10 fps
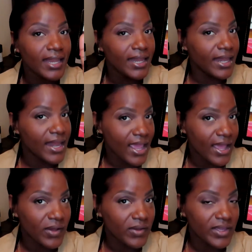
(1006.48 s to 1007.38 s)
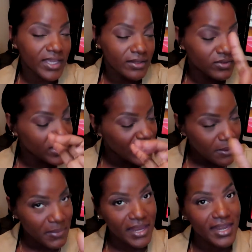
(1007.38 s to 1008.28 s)
Now, if she
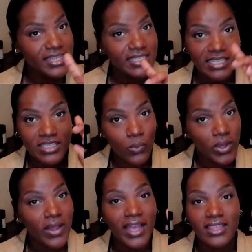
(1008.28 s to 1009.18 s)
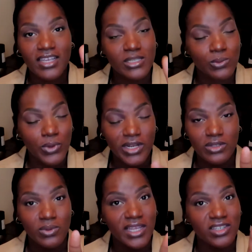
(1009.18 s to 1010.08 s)
come back next season, we're going to have to explore this
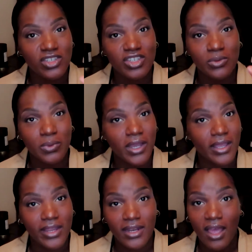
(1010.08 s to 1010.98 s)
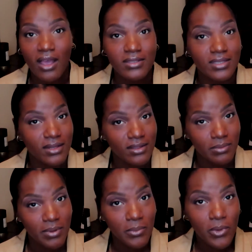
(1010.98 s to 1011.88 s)
relationship with her in-laws a little
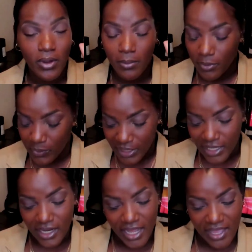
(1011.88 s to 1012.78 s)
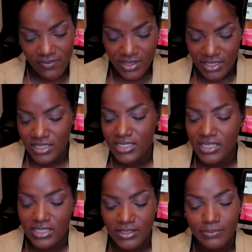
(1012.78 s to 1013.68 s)
bit more, but we'll let her have it this
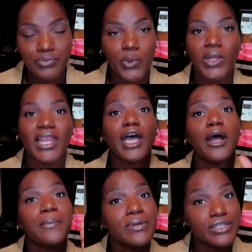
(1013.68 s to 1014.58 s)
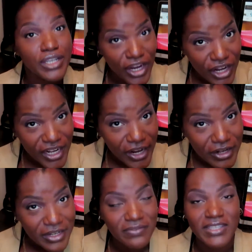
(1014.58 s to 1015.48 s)
season. We'll let her push her
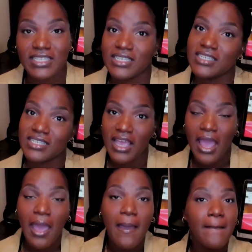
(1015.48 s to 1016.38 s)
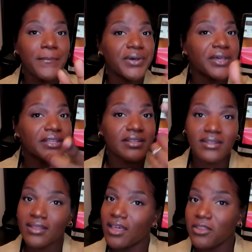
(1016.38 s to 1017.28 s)
narrative this season. But
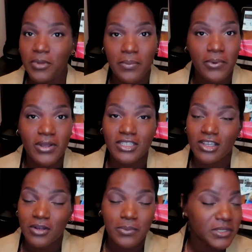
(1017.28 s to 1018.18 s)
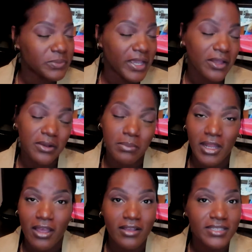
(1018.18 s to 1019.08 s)
other people are starting to push back on the
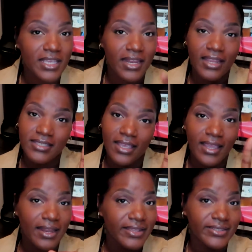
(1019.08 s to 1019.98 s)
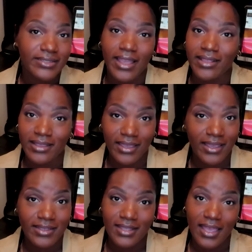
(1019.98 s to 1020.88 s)
blogs, and they saying that's not the
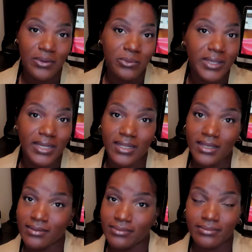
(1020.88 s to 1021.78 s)
case. Like, Wendy,